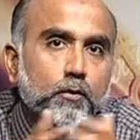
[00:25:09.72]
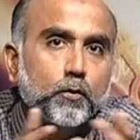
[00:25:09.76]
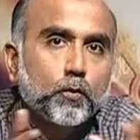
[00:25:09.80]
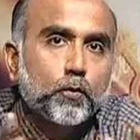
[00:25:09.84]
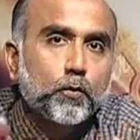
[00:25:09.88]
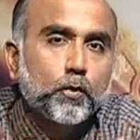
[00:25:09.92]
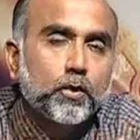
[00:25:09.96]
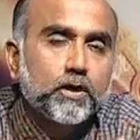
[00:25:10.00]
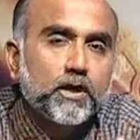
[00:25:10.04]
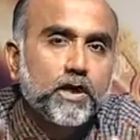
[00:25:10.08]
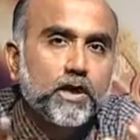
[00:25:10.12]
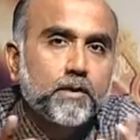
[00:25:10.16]

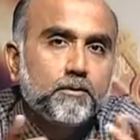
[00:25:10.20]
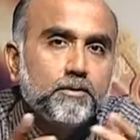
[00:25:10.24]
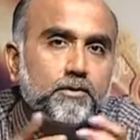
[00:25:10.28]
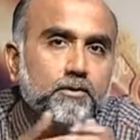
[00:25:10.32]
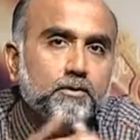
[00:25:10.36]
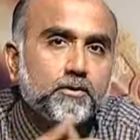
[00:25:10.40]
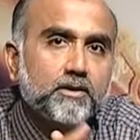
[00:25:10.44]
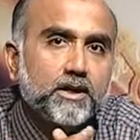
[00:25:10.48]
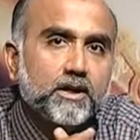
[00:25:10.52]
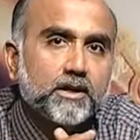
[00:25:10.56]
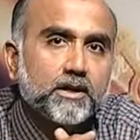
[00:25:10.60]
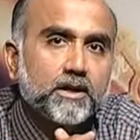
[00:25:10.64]
What happened to
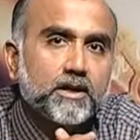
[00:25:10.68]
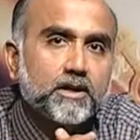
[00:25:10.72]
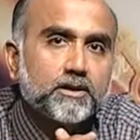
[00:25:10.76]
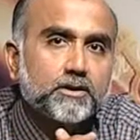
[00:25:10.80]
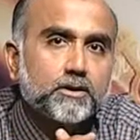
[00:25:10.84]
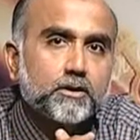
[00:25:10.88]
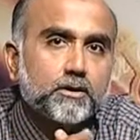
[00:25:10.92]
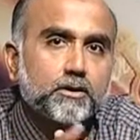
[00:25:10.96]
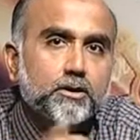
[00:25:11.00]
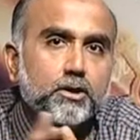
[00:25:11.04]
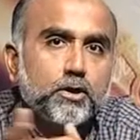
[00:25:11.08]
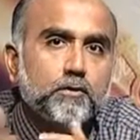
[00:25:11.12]
that cash?
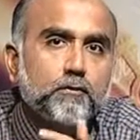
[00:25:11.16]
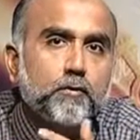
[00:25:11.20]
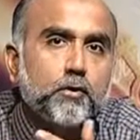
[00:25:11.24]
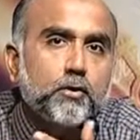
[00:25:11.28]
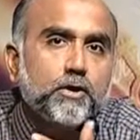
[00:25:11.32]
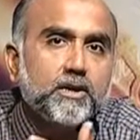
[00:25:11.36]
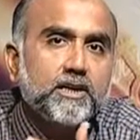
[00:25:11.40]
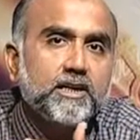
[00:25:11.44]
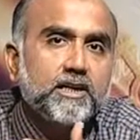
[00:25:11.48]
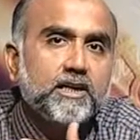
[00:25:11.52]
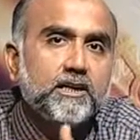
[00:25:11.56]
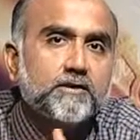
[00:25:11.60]
You have
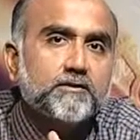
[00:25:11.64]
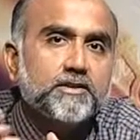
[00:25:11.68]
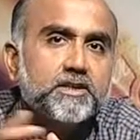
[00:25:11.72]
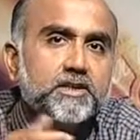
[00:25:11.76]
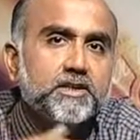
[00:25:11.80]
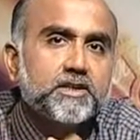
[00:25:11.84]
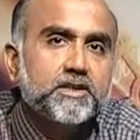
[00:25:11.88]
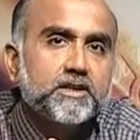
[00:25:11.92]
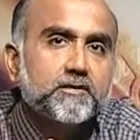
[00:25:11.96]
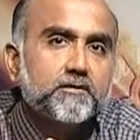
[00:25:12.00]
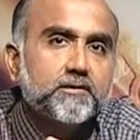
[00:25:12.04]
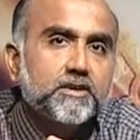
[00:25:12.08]
already
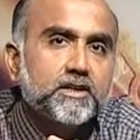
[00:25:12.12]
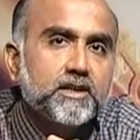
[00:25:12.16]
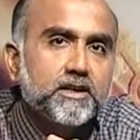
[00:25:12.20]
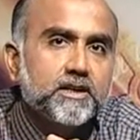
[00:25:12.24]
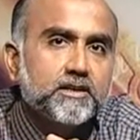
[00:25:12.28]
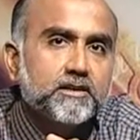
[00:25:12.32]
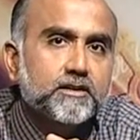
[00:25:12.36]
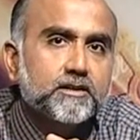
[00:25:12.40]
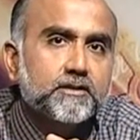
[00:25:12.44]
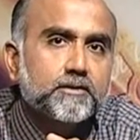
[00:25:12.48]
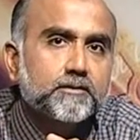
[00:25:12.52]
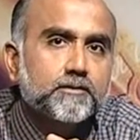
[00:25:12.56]
invested somewhere
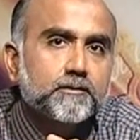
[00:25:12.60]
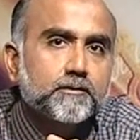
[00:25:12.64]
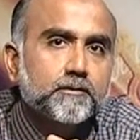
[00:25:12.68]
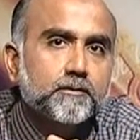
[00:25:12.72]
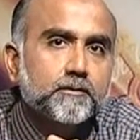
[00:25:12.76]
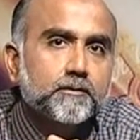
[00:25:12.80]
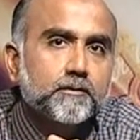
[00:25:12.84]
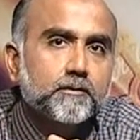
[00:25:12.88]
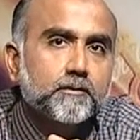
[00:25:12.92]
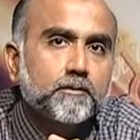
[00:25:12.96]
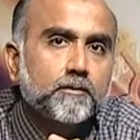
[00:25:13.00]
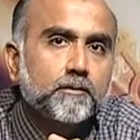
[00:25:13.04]
else.
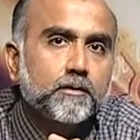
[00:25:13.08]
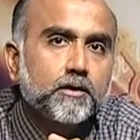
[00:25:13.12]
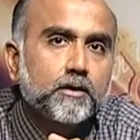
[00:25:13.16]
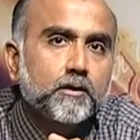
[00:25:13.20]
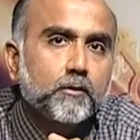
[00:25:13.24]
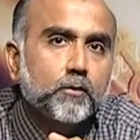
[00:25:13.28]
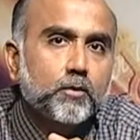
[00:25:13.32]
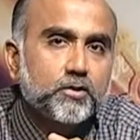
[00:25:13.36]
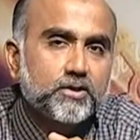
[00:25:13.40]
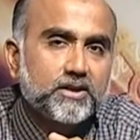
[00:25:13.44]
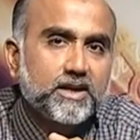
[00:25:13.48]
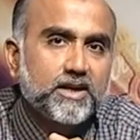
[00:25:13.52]

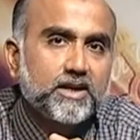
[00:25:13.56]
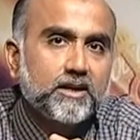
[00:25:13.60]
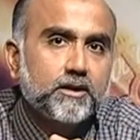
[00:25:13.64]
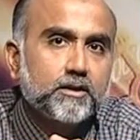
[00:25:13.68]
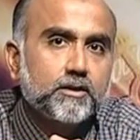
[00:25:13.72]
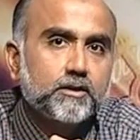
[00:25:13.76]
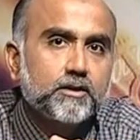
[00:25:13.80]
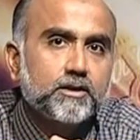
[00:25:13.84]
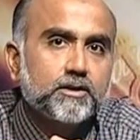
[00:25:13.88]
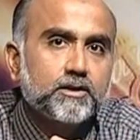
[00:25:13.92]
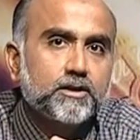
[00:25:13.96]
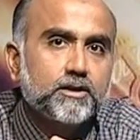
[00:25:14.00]
Was that a
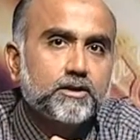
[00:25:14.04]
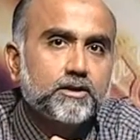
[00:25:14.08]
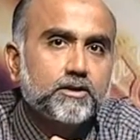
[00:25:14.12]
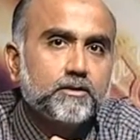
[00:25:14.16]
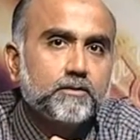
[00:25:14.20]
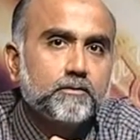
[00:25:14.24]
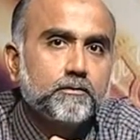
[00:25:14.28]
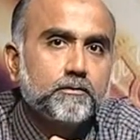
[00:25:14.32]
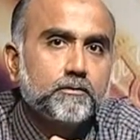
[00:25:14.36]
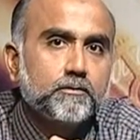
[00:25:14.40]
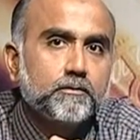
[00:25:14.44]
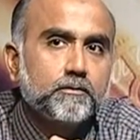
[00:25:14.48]
good decision?
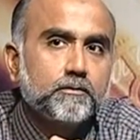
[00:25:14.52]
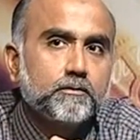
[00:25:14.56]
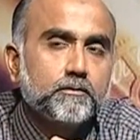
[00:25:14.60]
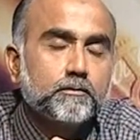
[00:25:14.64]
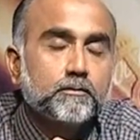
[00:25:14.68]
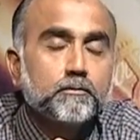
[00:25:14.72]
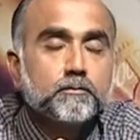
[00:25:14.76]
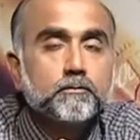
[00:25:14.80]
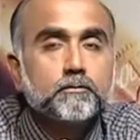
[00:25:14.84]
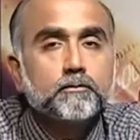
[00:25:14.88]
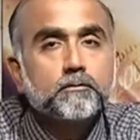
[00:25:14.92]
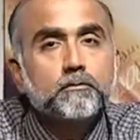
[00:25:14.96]

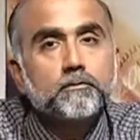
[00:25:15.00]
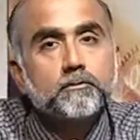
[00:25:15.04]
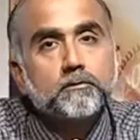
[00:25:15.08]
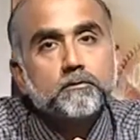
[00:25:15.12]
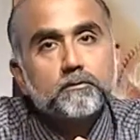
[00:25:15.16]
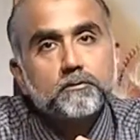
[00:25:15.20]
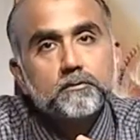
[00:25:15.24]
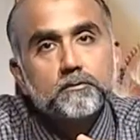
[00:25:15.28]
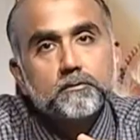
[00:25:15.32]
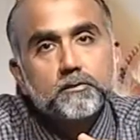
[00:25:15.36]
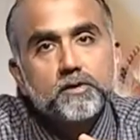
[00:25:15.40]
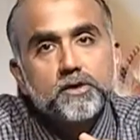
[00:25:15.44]

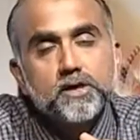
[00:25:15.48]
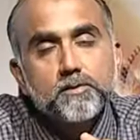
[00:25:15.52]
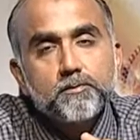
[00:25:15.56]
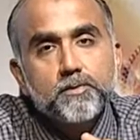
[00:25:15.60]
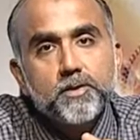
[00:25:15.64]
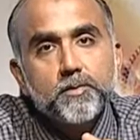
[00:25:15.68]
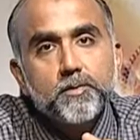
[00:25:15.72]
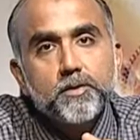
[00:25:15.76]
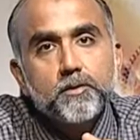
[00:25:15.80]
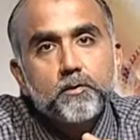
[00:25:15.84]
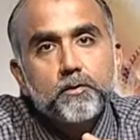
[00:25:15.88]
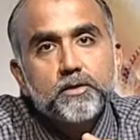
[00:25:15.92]
Some
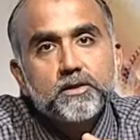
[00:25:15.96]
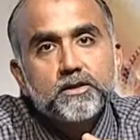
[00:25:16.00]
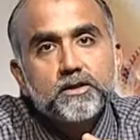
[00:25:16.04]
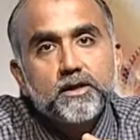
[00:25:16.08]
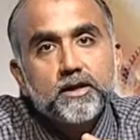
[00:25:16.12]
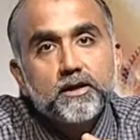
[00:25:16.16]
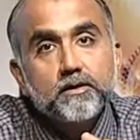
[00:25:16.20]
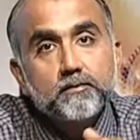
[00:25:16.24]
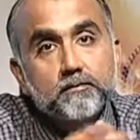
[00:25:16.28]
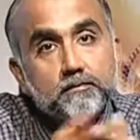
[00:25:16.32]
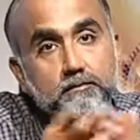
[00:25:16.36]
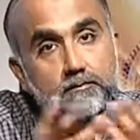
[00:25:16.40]
people will
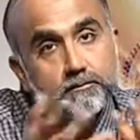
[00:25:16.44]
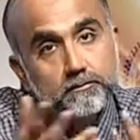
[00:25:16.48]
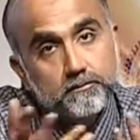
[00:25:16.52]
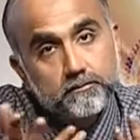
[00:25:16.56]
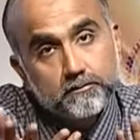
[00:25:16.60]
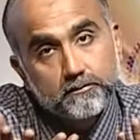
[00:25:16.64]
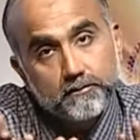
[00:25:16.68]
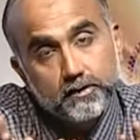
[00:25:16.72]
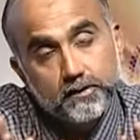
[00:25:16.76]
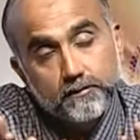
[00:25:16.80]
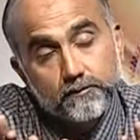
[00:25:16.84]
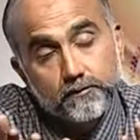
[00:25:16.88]
say,
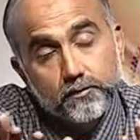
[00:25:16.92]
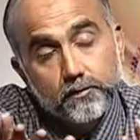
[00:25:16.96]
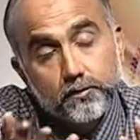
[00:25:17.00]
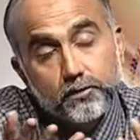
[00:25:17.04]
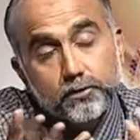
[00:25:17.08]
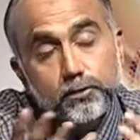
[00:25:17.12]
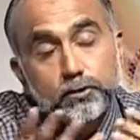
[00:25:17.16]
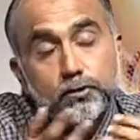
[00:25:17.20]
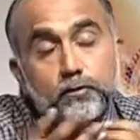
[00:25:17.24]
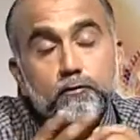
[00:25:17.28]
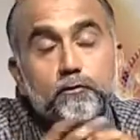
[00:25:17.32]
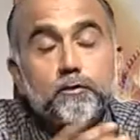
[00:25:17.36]
of
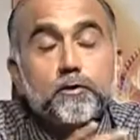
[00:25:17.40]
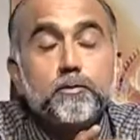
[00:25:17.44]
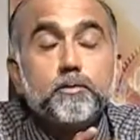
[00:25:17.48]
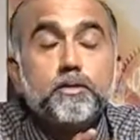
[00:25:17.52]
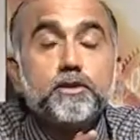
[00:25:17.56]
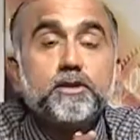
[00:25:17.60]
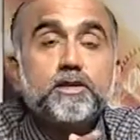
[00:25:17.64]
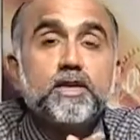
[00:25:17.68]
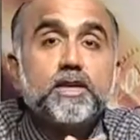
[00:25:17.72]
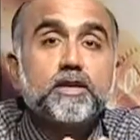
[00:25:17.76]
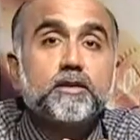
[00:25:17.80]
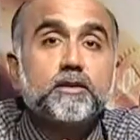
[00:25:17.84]
course you will be
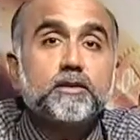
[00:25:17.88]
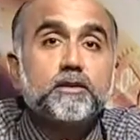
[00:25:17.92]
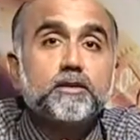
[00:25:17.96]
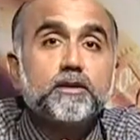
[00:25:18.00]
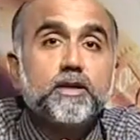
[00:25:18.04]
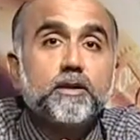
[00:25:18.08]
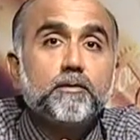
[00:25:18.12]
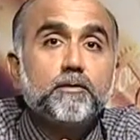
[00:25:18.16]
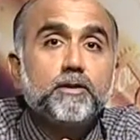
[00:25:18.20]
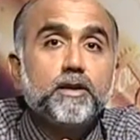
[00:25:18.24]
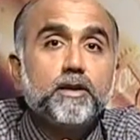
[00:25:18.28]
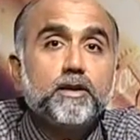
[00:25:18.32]
saying the
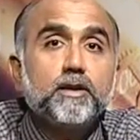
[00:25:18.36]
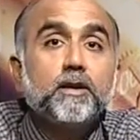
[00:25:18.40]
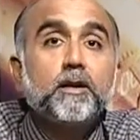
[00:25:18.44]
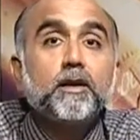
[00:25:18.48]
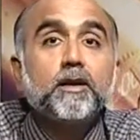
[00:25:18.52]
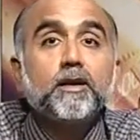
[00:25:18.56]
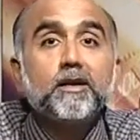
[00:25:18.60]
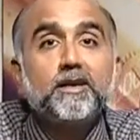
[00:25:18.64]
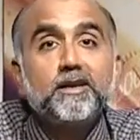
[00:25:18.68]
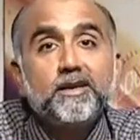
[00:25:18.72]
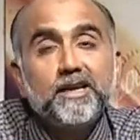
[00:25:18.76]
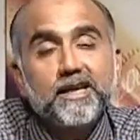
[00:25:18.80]
same thing,
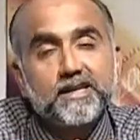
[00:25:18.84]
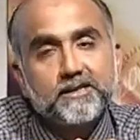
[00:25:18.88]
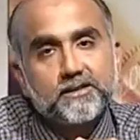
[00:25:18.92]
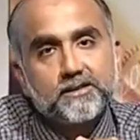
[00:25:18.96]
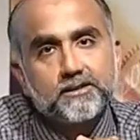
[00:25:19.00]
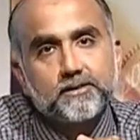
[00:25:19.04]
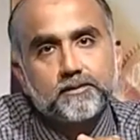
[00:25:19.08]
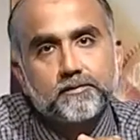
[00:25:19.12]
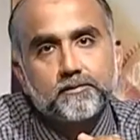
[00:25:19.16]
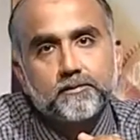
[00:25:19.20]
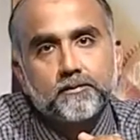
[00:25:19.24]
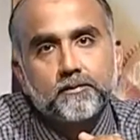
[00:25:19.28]
yes.